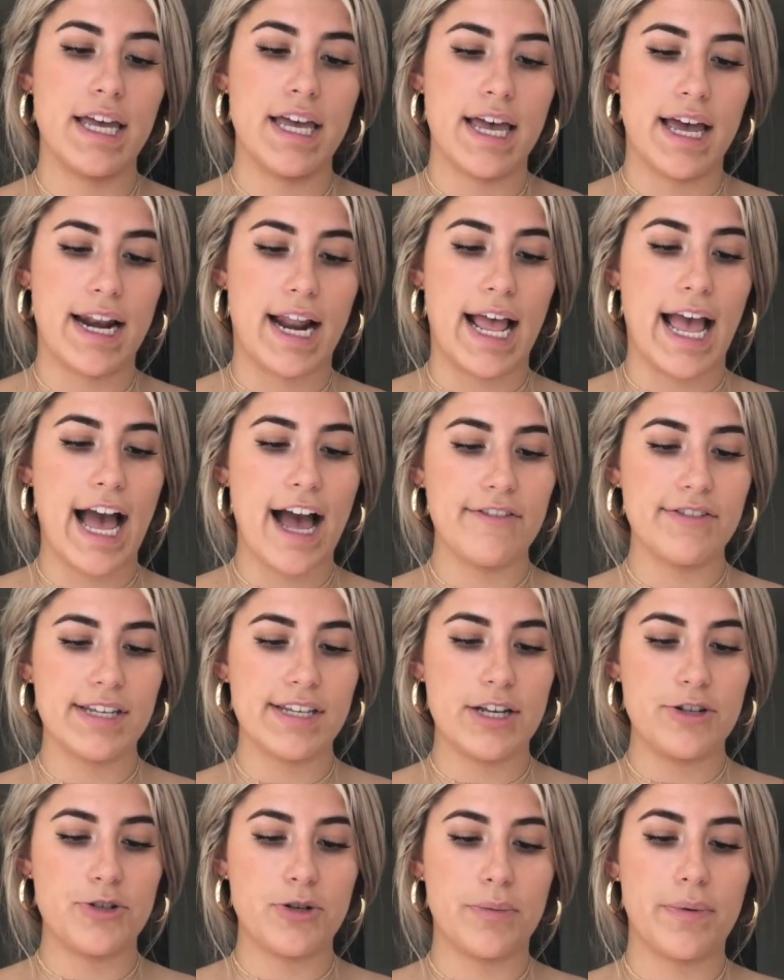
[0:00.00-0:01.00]
And I have
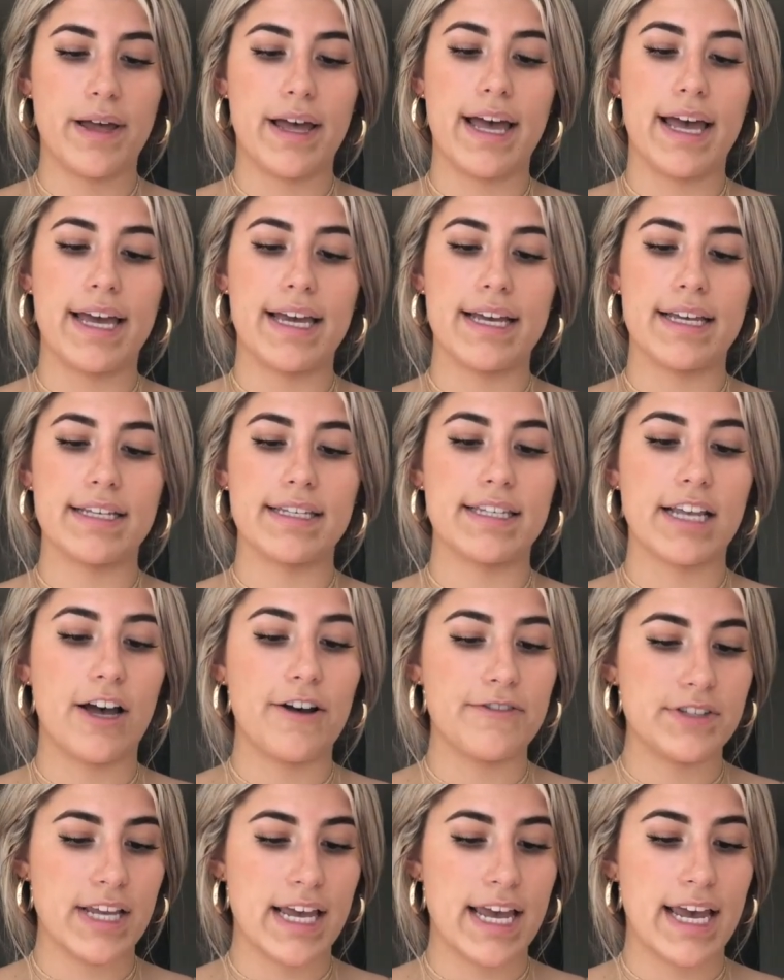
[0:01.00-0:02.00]
Saint-Tropez
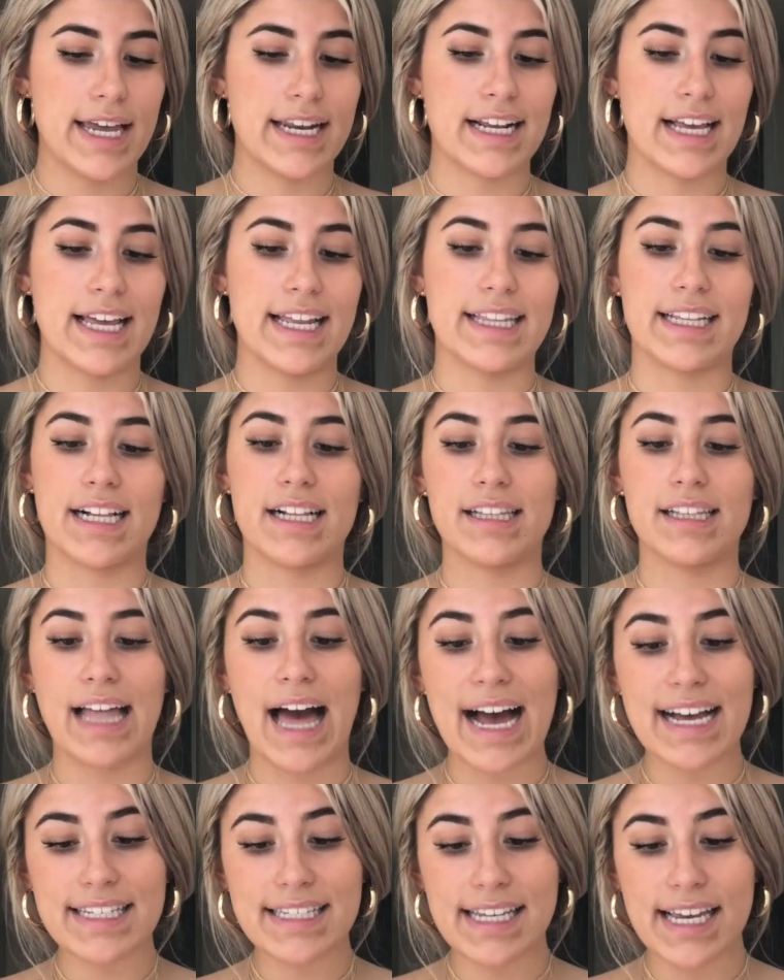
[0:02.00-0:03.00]
self-tan in
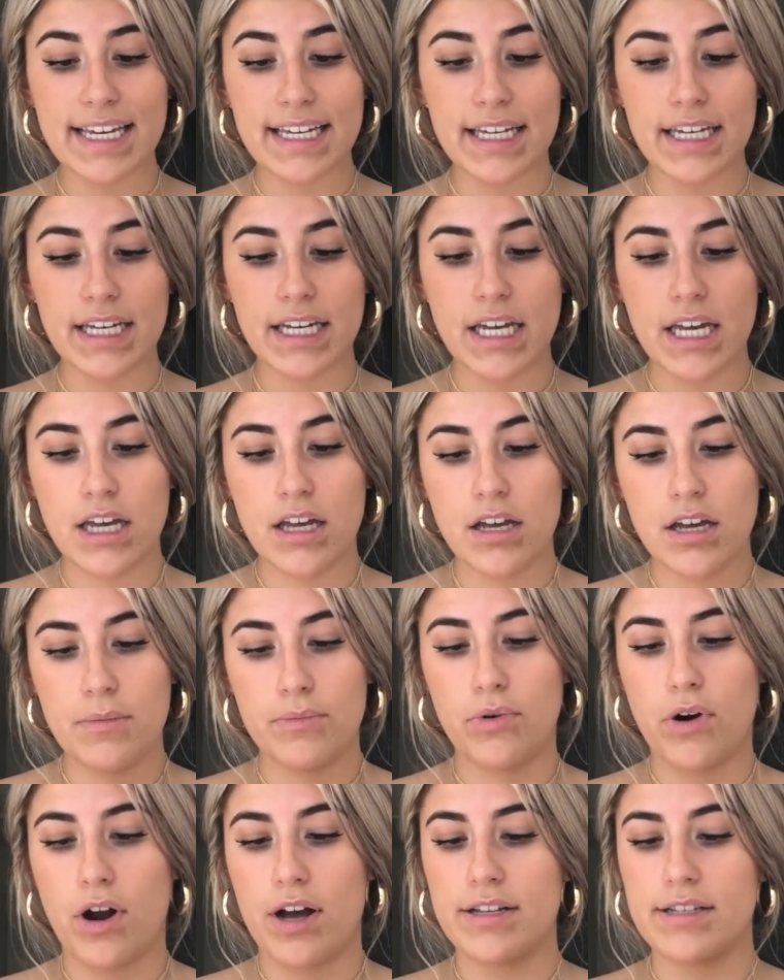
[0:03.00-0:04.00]
classic,
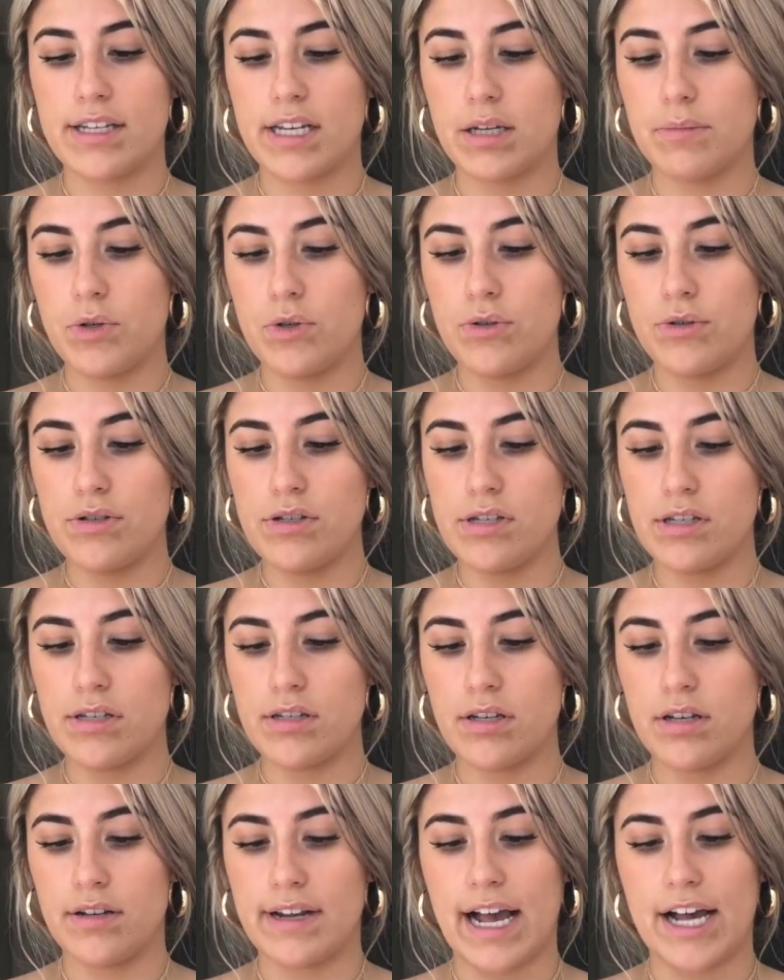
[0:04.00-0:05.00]
bronzing
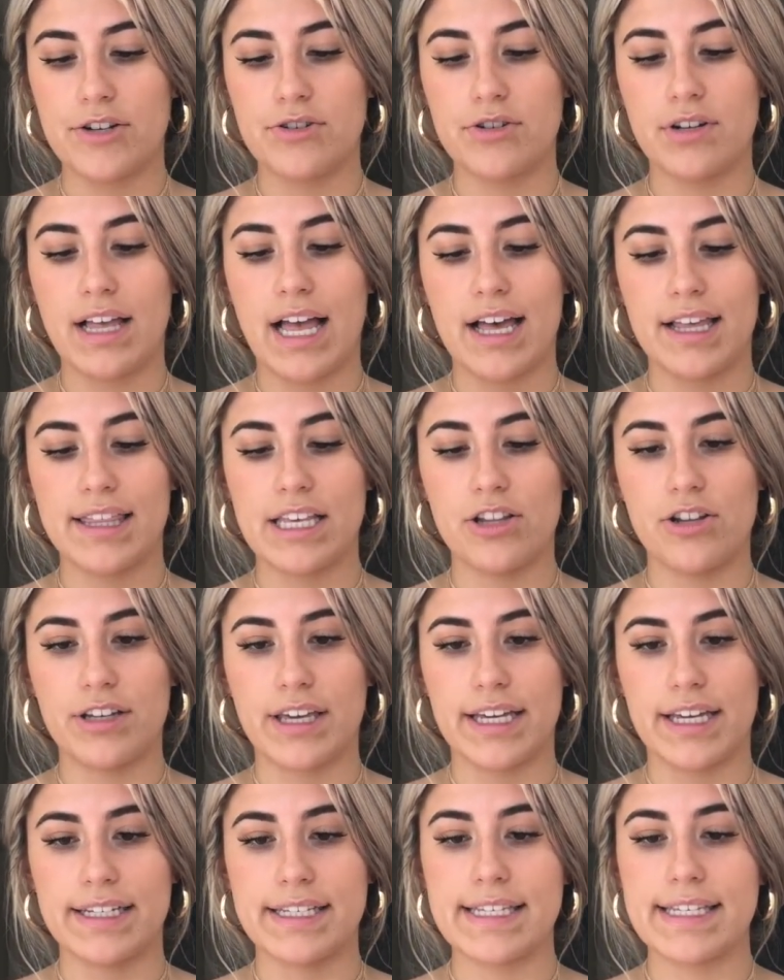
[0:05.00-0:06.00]
mousse, natural healthy
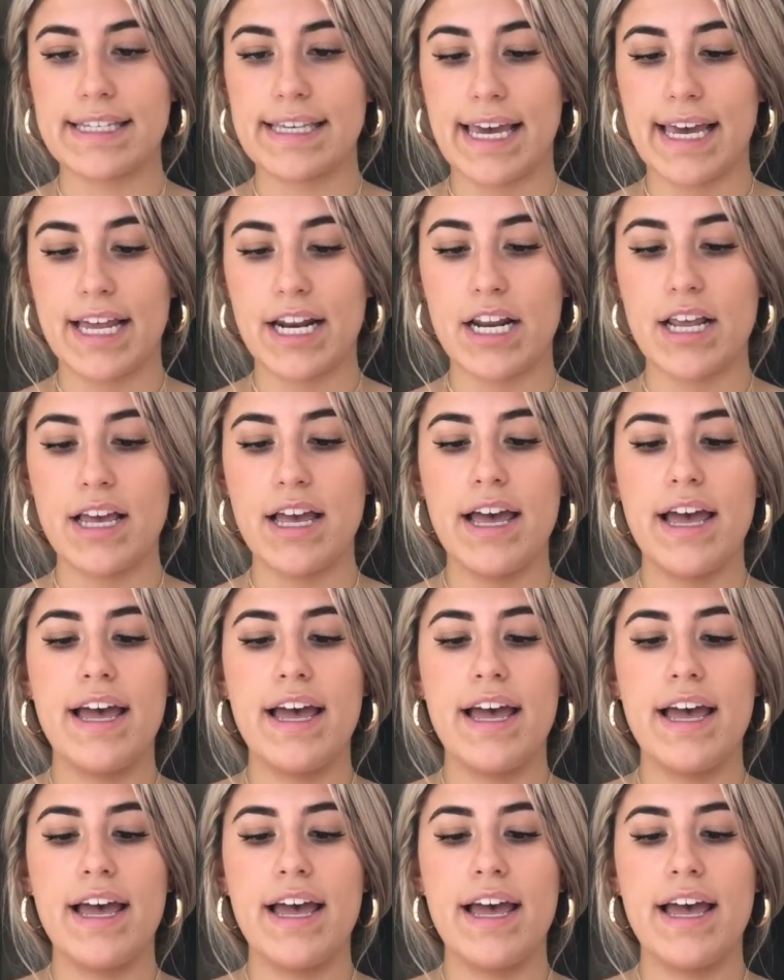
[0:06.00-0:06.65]
looking skin.